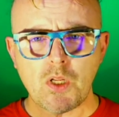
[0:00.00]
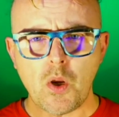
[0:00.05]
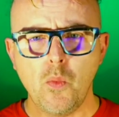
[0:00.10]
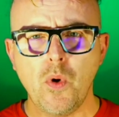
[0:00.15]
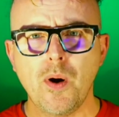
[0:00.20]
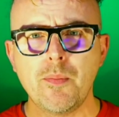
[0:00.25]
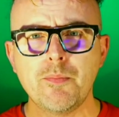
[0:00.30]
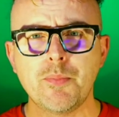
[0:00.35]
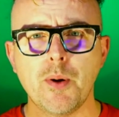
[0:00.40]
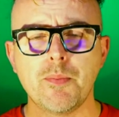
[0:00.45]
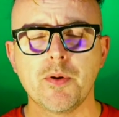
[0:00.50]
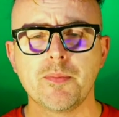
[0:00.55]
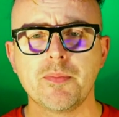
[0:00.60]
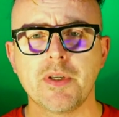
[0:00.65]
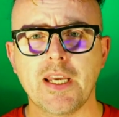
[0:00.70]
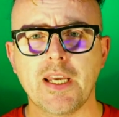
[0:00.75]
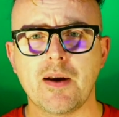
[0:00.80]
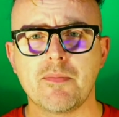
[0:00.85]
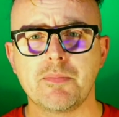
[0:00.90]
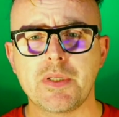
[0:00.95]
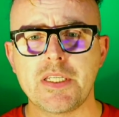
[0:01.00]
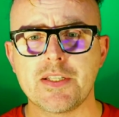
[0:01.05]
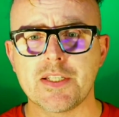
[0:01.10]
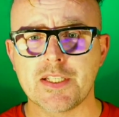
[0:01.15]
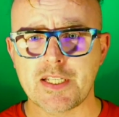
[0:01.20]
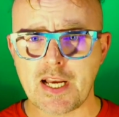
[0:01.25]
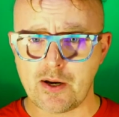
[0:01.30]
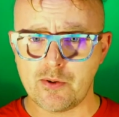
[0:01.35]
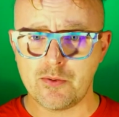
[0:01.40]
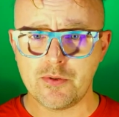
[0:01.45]
One problem can be
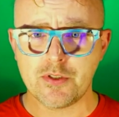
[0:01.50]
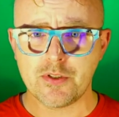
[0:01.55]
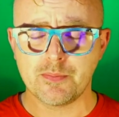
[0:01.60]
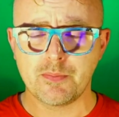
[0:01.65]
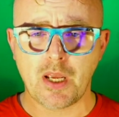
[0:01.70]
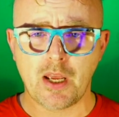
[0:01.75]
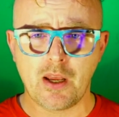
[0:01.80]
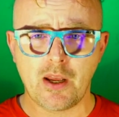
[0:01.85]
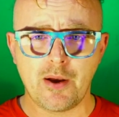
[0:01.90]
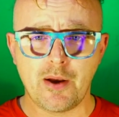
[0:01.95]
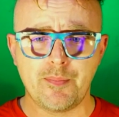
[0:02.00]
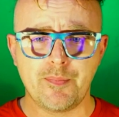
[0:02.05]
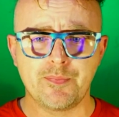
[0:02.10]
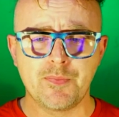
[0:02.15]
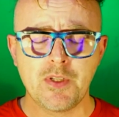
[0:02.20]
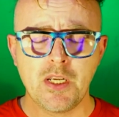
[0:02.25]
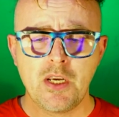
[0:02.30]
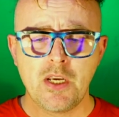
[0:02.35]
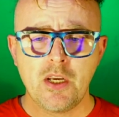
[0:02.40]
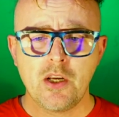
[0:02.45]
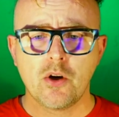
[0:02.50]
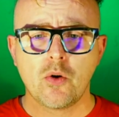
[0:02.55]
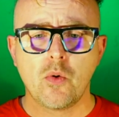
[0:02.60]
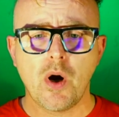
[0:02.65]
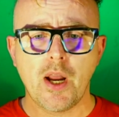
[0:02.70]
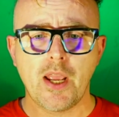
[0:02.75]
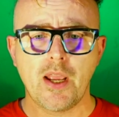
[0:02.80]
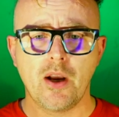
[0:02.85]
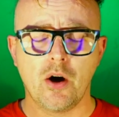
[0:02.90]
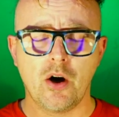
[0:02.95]
sound.
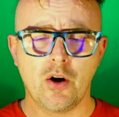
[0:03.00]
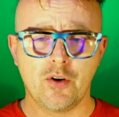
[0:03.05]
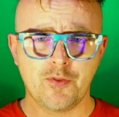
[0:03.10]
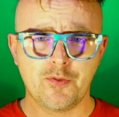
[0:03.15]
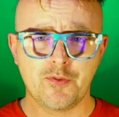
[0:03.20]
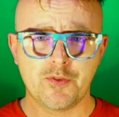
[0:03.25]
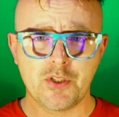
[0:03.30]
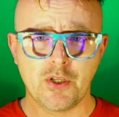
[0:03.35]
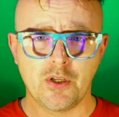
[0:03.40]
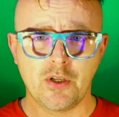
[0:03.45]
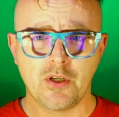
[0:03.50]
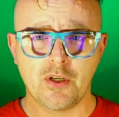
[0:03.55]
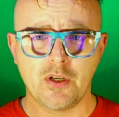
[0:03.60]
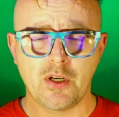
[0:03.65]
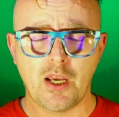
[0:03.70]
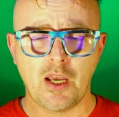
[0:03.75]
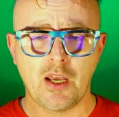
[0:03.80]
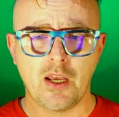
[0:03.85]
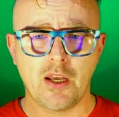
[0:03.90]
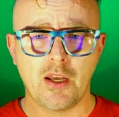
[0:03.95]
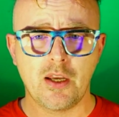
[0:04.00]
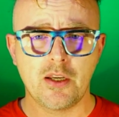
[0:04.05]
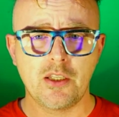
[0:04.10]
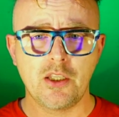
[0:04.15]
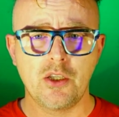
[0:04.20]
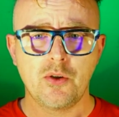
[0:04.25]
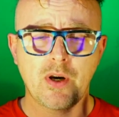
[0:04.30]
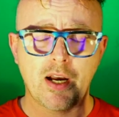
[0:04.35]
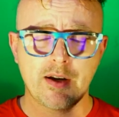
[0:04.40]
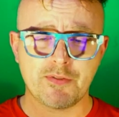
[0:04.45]
Quite often
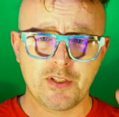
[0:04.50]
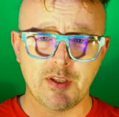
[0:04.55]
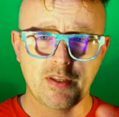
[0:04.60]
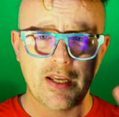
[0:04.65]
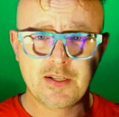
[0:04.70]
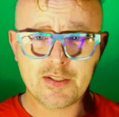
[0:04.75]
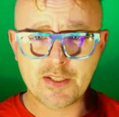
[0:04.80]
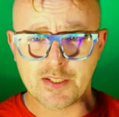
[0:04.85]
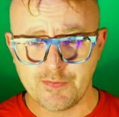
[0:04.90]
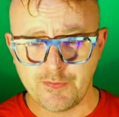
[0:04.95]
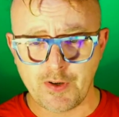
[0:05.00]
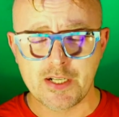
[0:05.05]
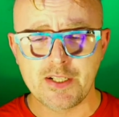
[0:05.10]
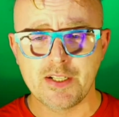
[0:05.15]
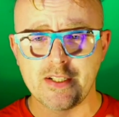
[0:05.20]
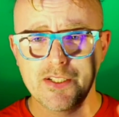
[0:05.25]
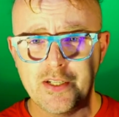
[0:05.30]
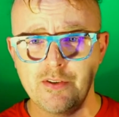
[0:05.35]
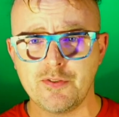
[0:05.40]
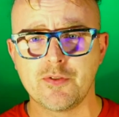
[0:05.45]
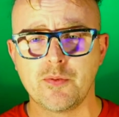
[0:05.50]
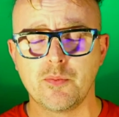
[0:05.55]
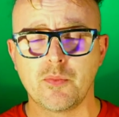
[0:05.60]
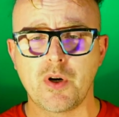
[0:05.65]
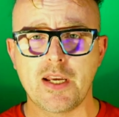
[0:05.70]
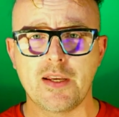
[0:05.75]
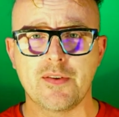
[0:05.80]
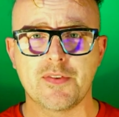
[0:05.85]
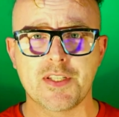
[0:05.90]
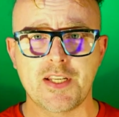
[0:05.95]
you have to then find a different
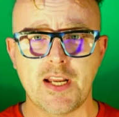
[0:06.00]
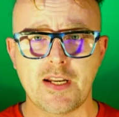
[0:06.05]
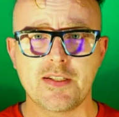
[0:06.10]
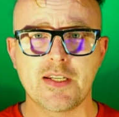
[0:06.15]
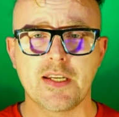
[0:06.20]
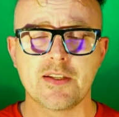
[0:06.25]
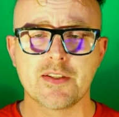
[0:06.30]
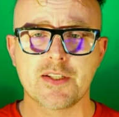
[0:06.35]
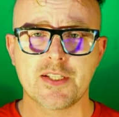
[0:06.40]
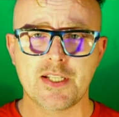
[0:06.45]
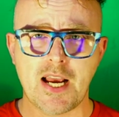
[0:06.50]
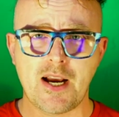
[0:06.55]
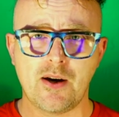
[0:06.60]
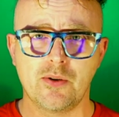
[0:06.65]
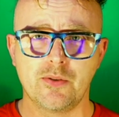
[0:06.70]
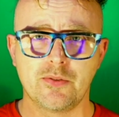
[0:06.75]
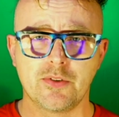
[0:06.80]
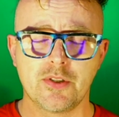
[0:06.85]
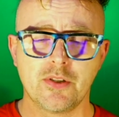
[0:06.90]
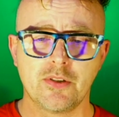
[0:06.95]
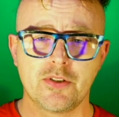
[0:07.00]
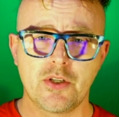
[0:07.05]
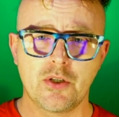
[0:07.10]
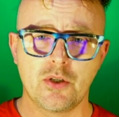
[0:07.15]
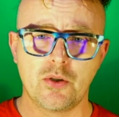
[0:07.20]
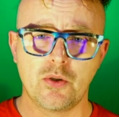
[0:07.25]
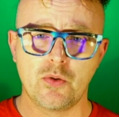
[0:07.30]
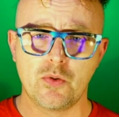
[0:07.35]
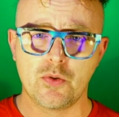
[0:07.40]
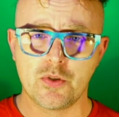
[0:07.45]
way of sending sound
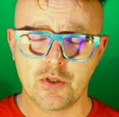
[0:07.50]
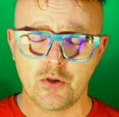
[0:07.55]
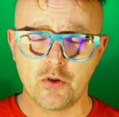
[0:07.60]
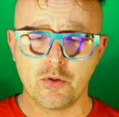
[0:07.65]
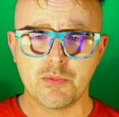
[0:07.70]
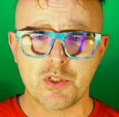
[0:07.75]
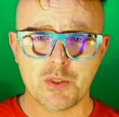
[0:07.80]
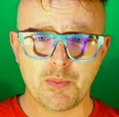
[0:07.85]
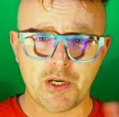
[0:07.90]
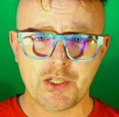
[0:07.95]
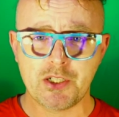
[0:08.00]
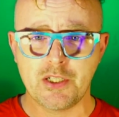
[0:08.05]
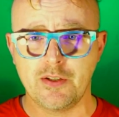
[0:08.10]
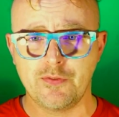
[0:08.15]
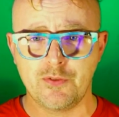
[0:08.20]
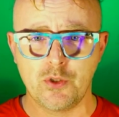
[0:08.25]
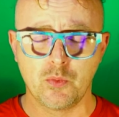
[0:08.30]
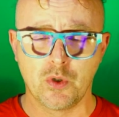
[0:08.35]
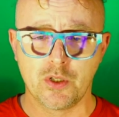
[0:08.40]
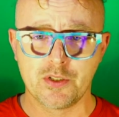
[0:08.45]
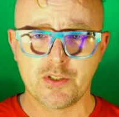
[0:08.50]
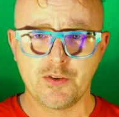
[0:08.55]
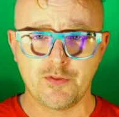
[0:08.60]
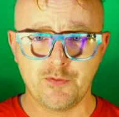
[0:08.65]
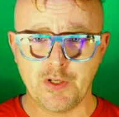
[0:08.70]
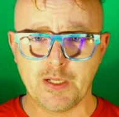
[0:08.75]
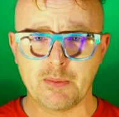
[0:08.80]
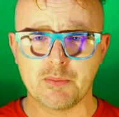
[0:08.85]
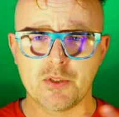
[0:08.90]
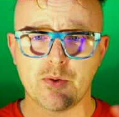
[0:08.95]
to Zoom, especially if you want to
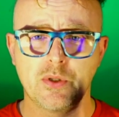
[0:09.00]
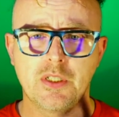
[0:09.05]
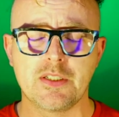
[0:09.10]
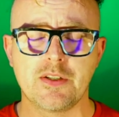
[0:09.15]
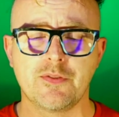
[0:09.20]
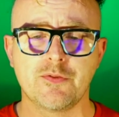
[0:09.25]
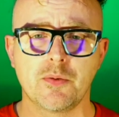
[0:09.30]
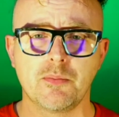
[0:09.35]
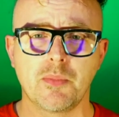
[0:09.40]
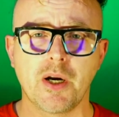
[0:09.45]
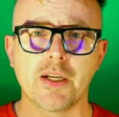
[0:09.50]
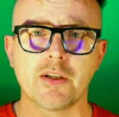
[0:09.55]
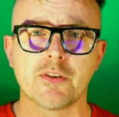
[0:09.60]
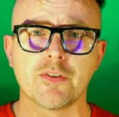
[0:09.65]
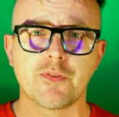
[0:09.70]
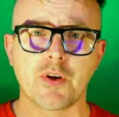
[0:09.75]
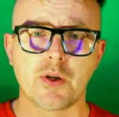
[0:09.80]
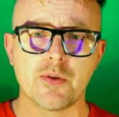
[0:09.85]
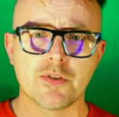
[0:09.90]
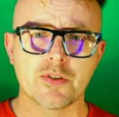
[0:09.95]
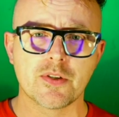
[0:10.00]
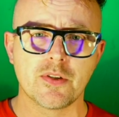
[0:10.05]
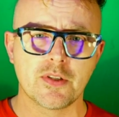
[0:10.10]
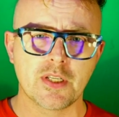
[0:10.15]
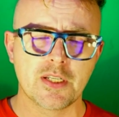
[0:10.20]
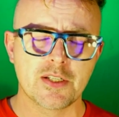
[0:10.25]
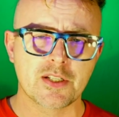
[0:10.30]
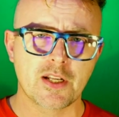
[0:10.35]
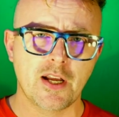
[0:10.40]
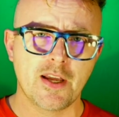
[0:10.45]
flick between different microphones and
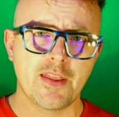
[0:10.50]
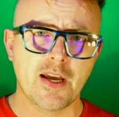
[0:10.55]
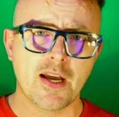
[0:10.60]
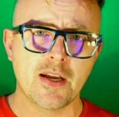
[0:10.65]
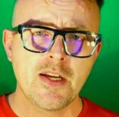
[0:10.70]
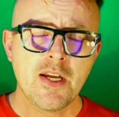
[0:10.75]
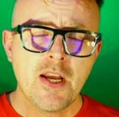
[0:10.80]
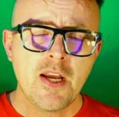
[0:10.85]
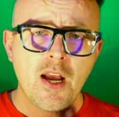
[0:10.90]
things like that.